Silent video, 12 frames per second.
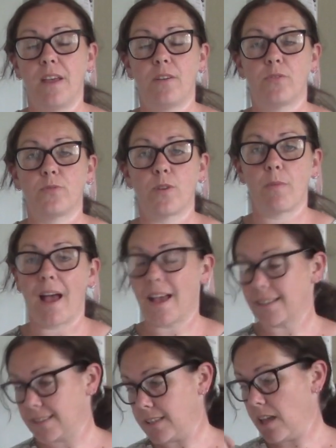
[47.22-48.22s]
from
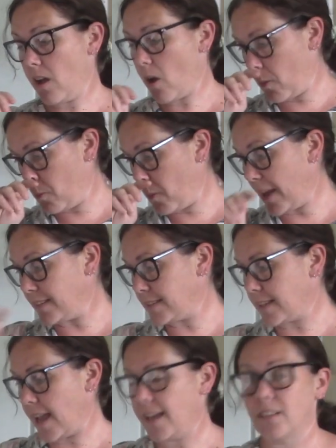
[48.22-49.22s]
Asda on
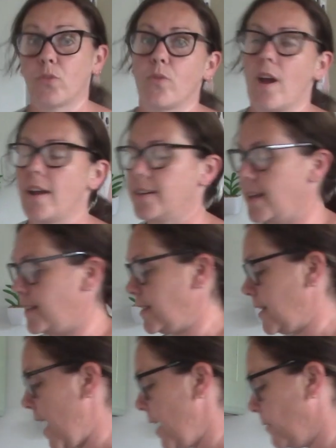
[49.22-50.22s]
Wednesday. It's Friday
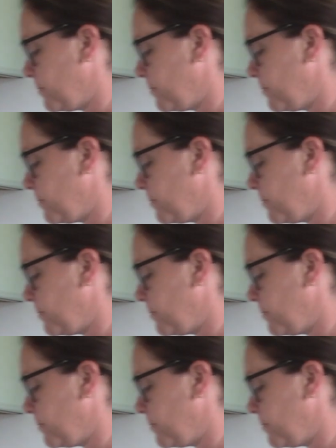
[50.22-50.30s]
today.